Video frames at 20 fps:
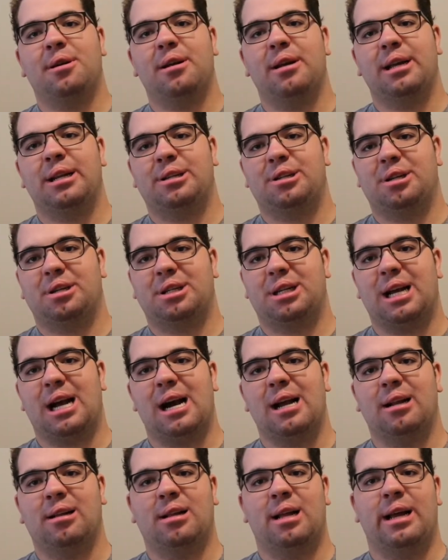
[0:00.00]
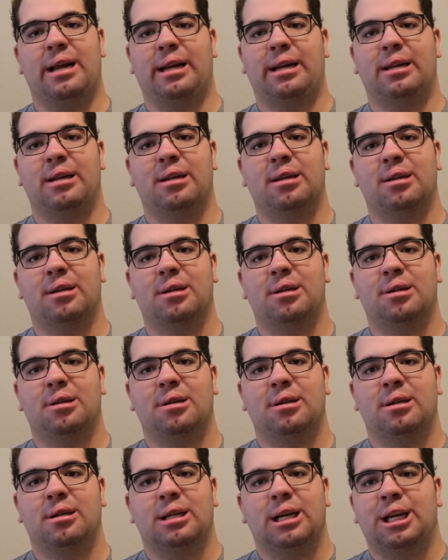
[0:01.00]
It's just kind of like,
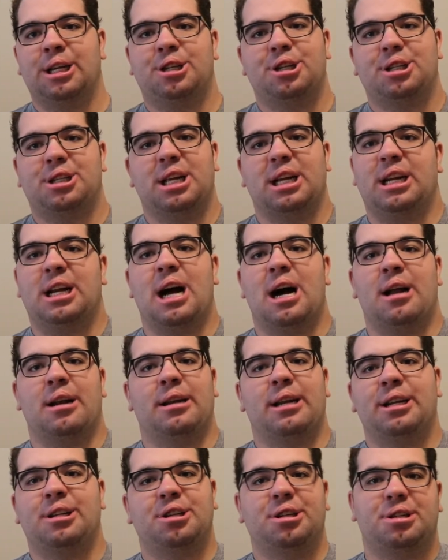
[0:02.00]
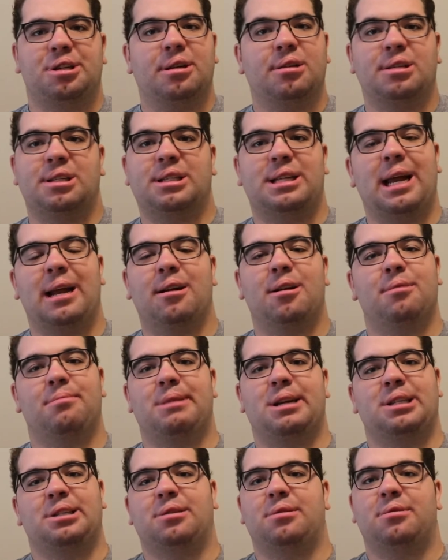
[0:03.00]
it's just a gun. It's just your standard
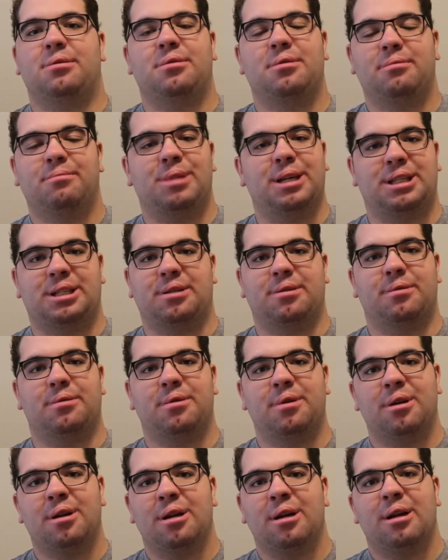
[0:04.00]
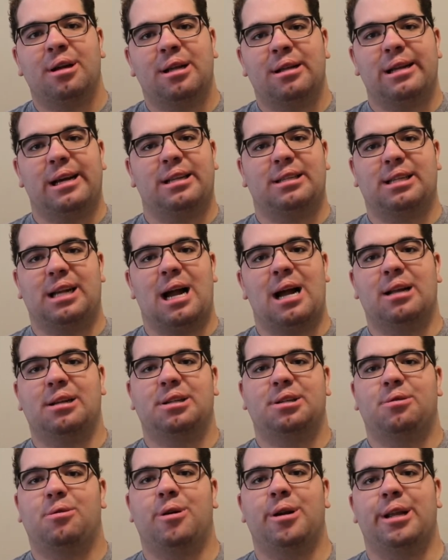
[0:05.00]
pistol. That's kind of
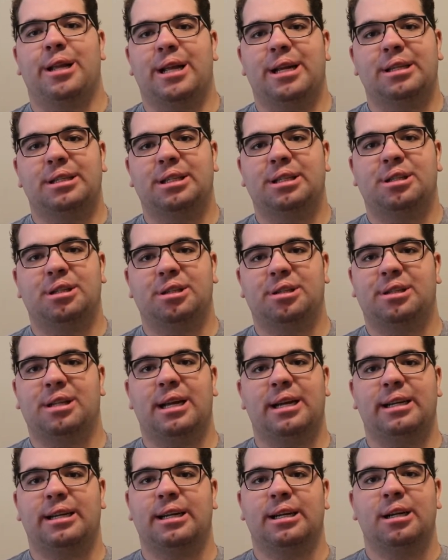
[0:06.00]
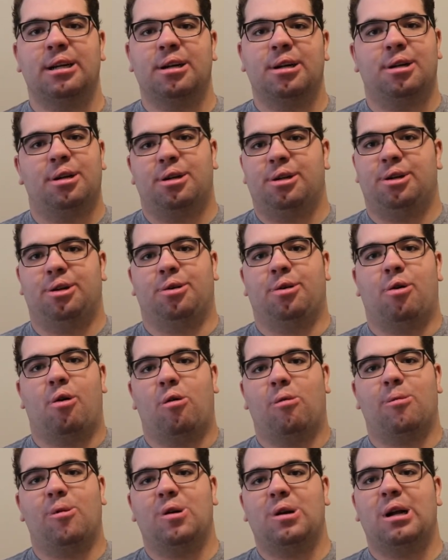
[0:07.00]
just what it is. It's just like your
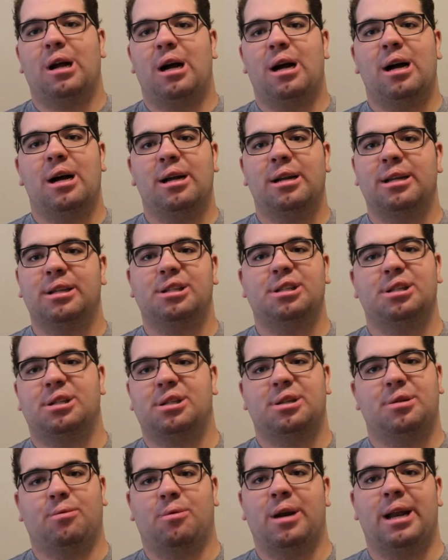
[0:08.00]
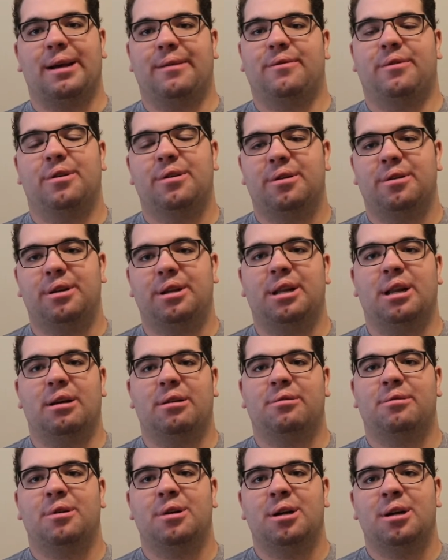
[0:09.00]
normal gun. It's just whatever, you
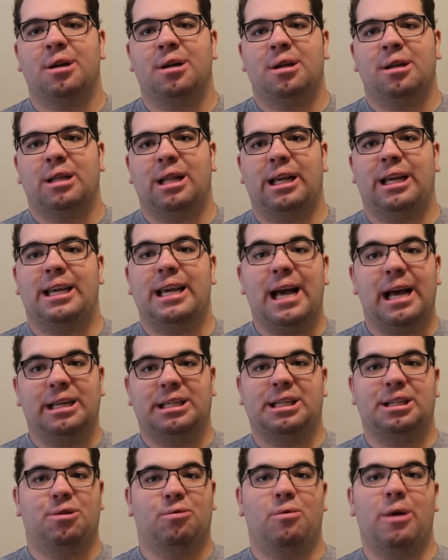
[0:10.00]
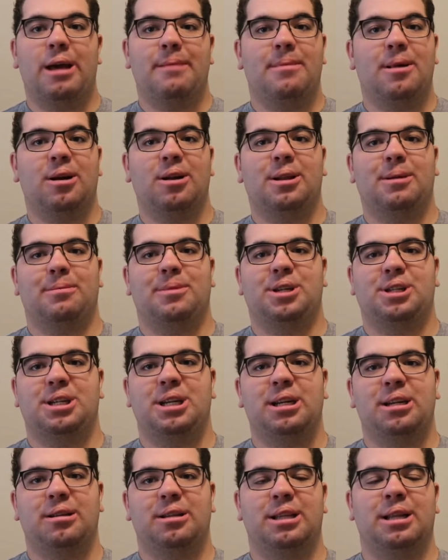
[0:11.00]
know. Like, yes, it's way better than
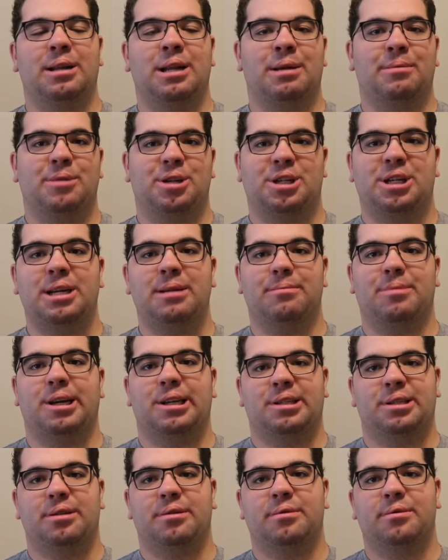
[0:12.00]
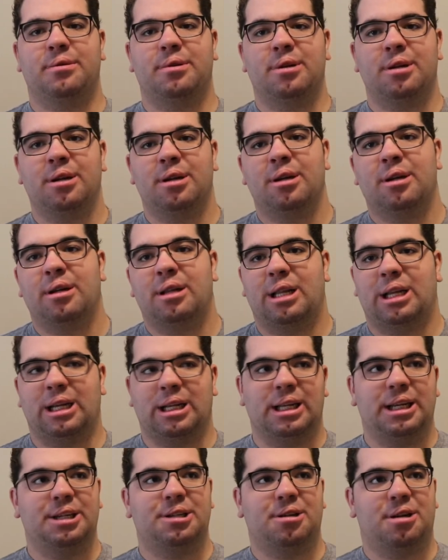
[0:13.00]
the machine pistol. Like,
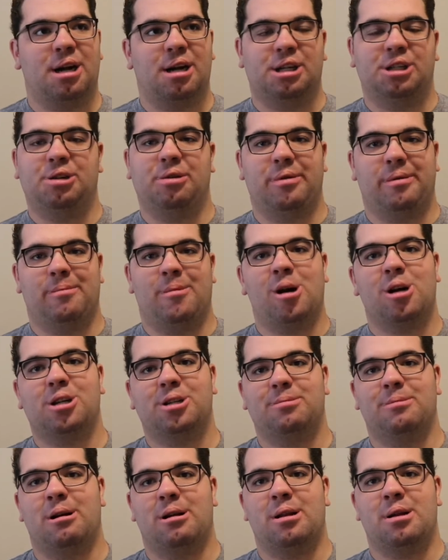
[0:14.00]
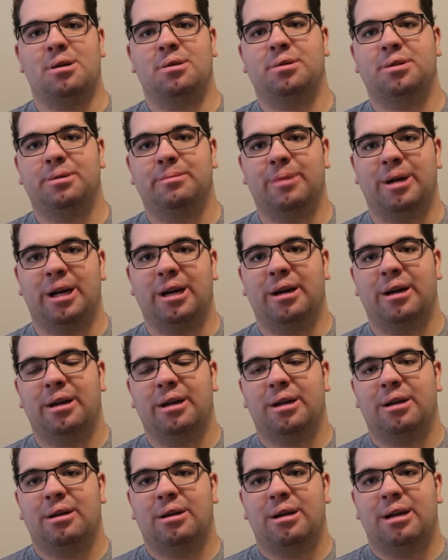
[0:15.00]
at least you're not shooting marshmallows, but
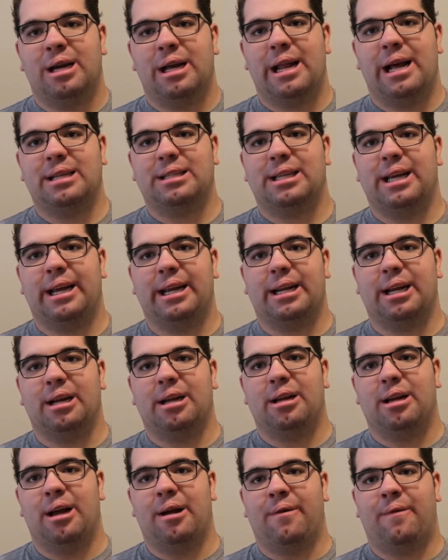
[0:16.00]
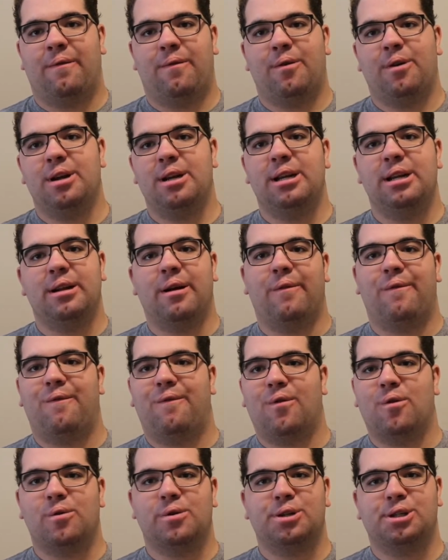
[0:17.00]
it has like a 3 to
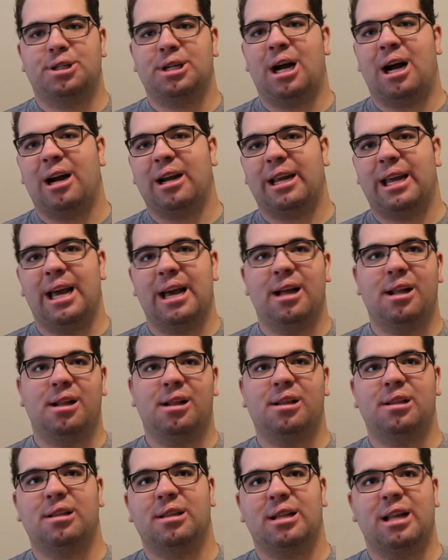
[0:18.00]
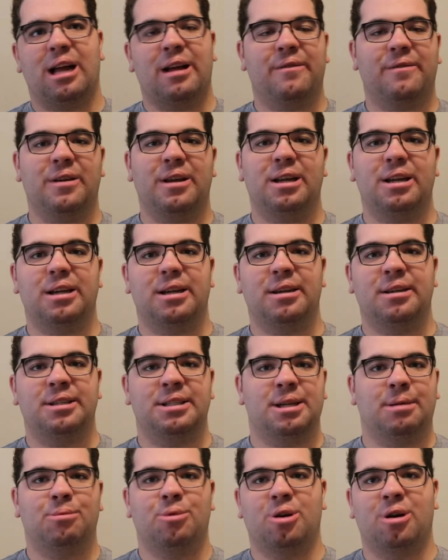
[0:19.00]
4 shot kill, I think,
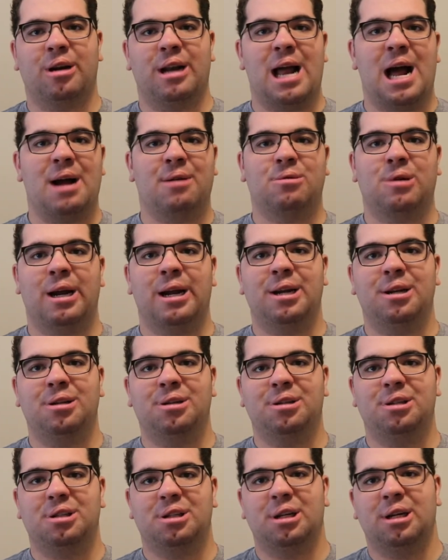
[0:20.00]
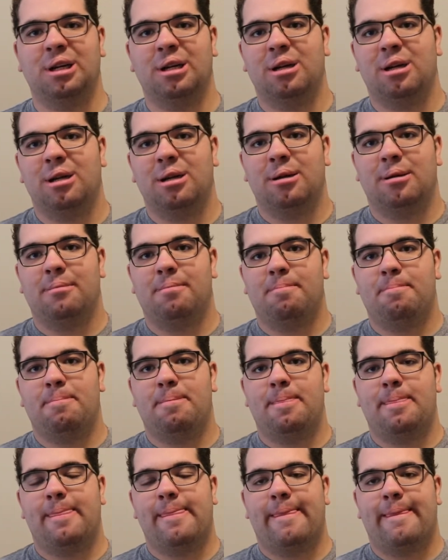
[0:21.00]
somewhere in that range,
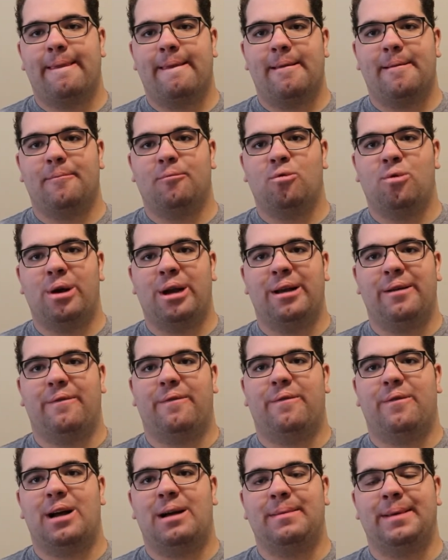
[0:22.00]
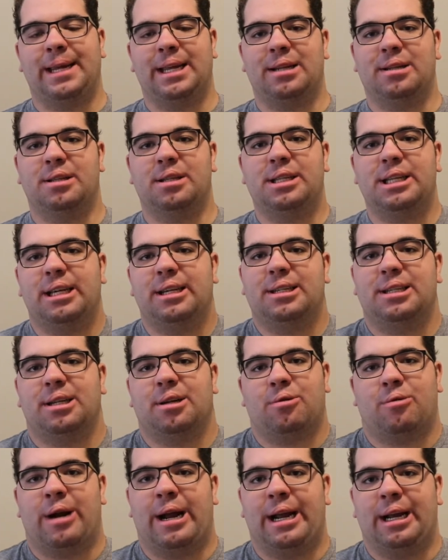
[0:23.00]
with, I mean,
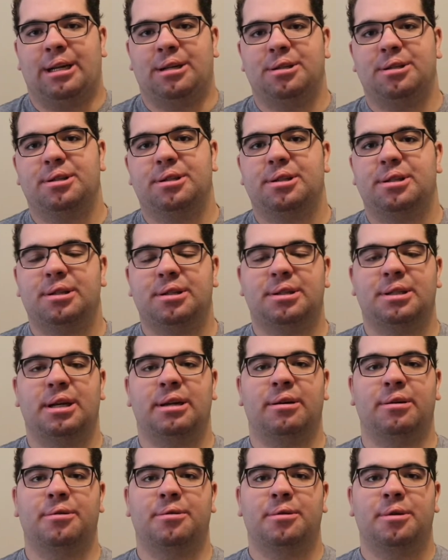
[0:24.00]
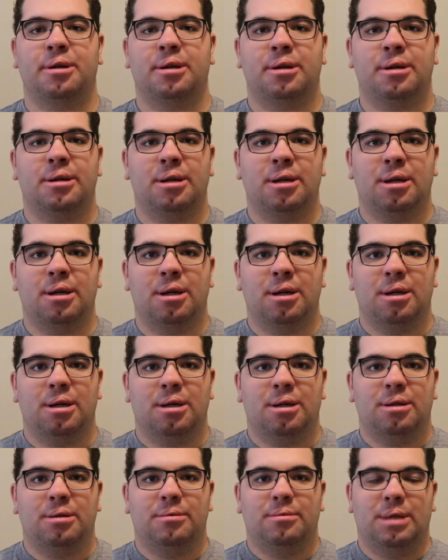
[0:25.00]
decent range. So,
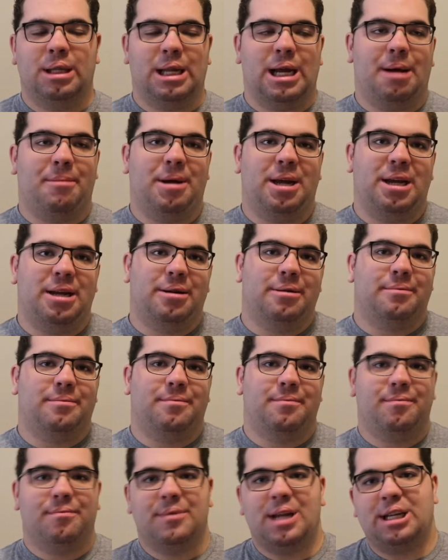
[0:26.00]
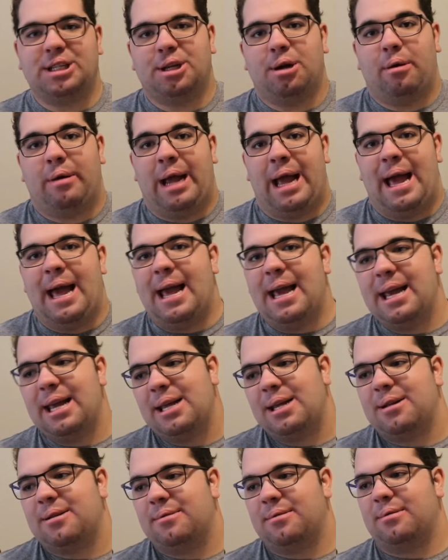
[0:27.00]
I mean, it's
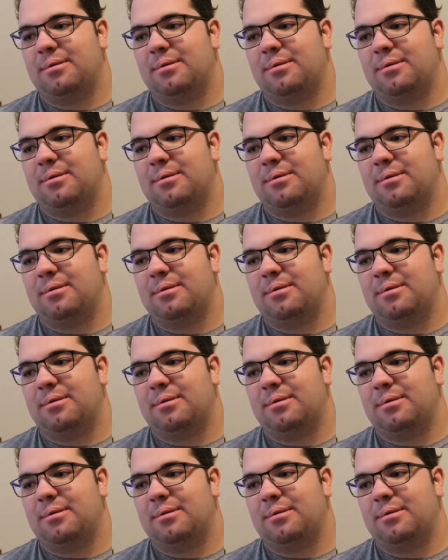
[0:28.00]
okay.